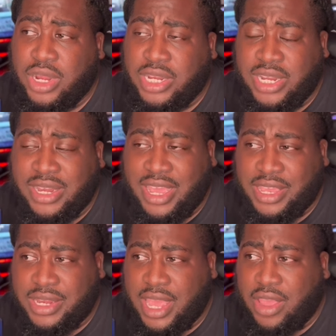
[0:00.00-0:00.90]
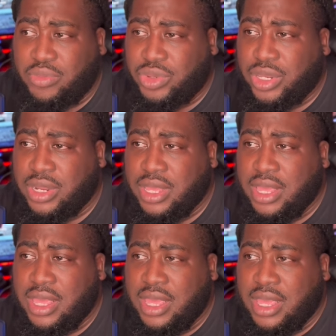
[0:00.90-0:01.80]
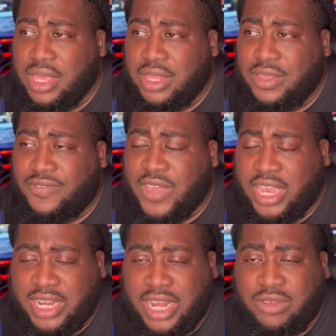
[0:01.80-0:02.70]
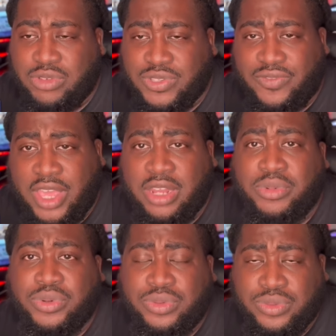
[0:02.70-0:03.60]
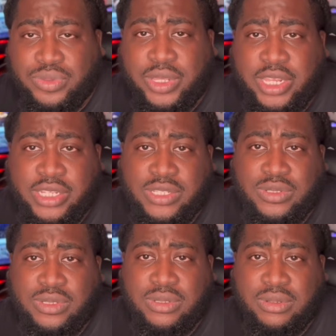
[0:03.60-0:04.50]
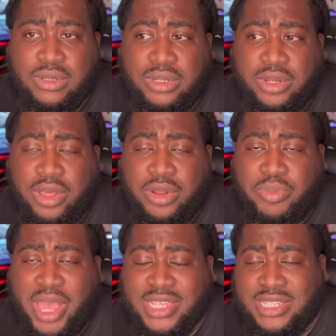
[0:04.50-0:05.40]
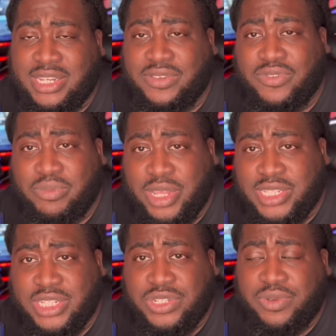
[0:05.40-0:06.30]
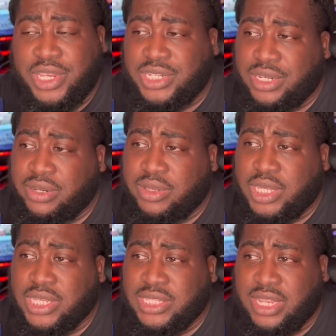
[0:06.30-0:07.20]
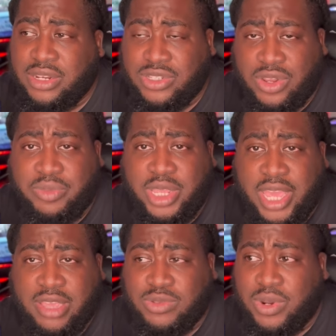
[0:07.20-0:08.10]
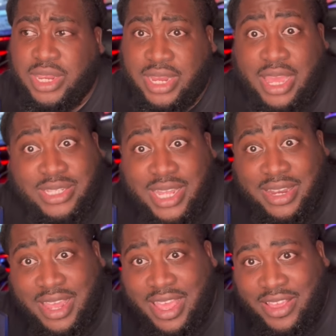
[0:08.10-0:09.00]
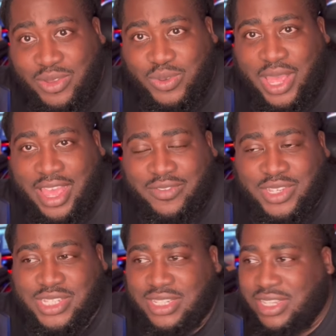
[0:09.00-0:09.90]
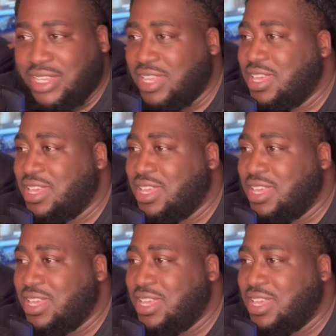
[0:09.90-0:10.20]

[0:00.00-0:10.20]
He didn't knock it down, but the fact that it was available is, you know, the positive from that situation, because there's going to be games where he knocks that down, obviously.